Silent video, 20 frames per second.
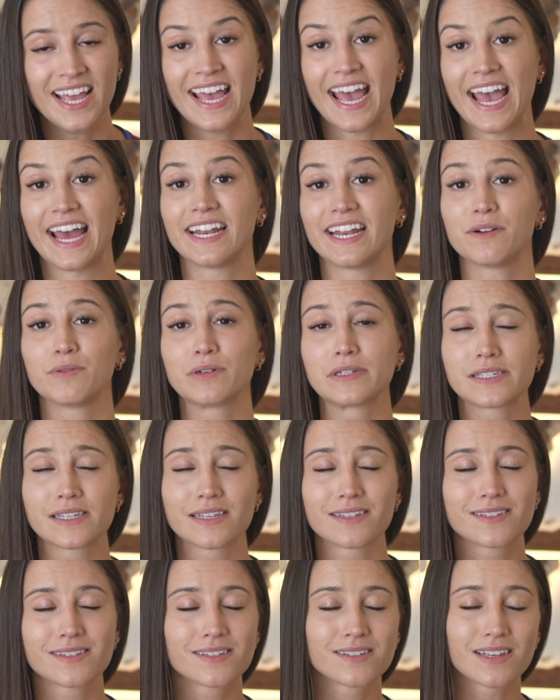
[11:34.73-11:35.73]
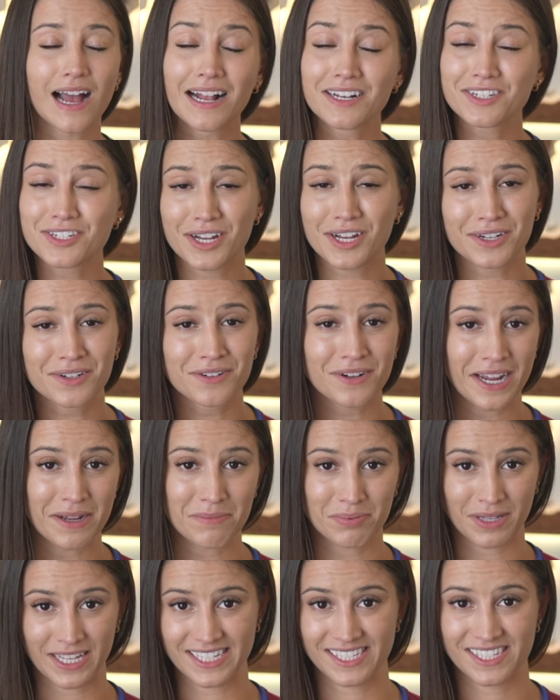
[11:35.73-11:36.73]
and it was such a great
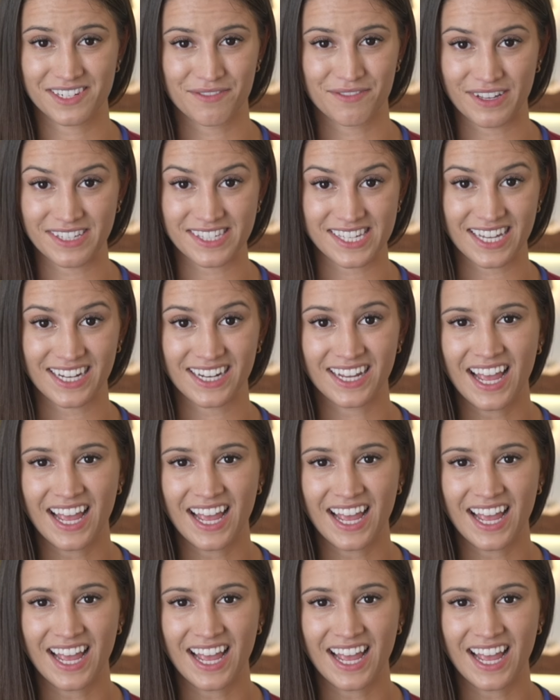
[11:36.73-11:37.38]
place to visit.